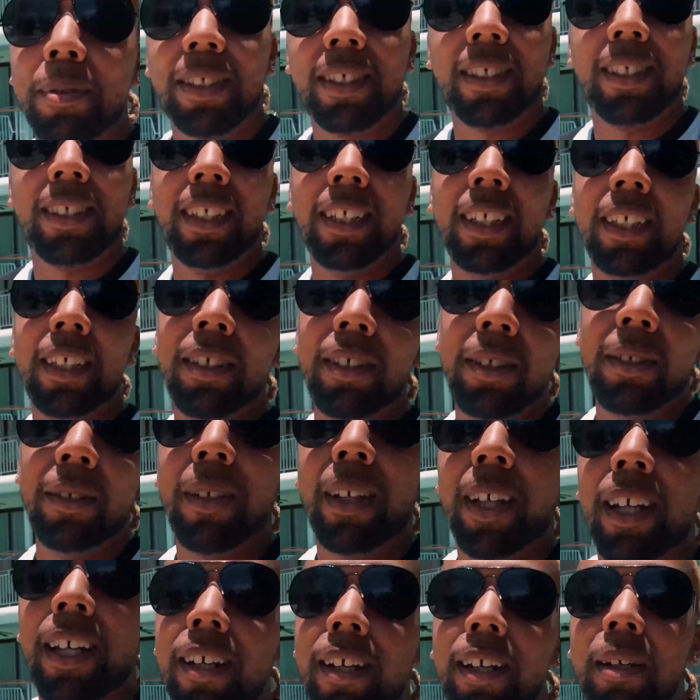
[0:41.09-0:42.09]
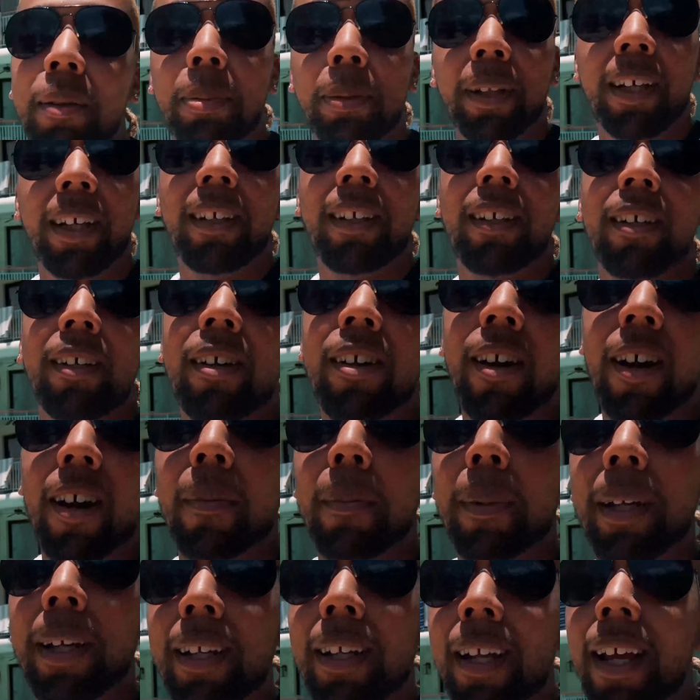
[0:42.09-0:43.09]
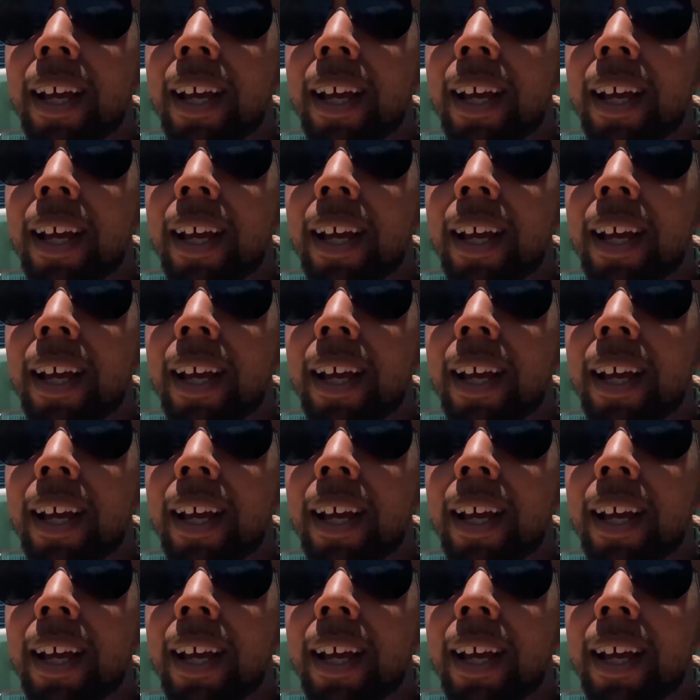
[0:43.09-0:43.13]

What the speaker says: And this camera did a great job.